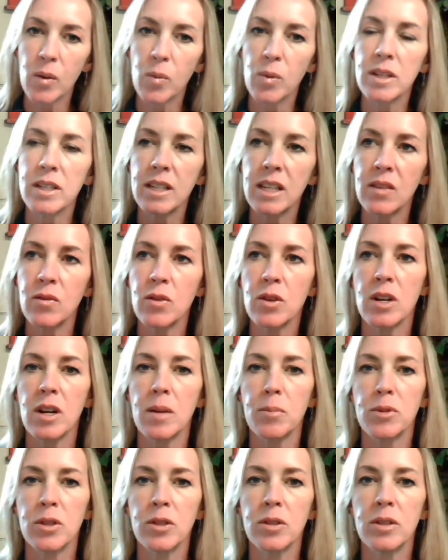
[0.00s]
wanted to give you an
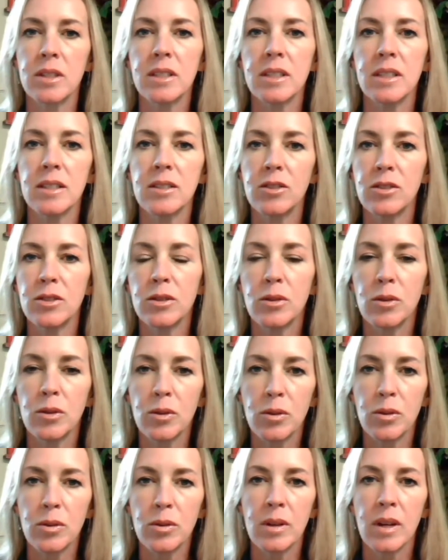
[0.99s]
opportunity
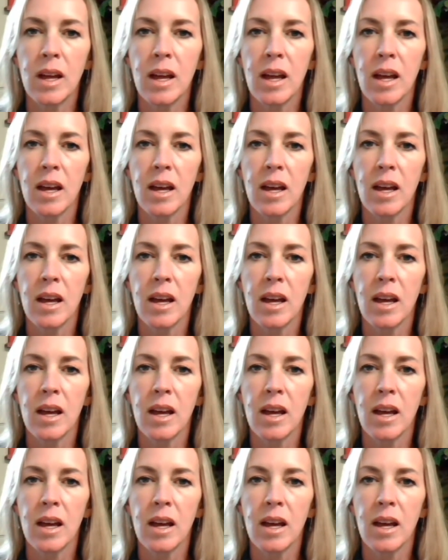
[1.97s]
to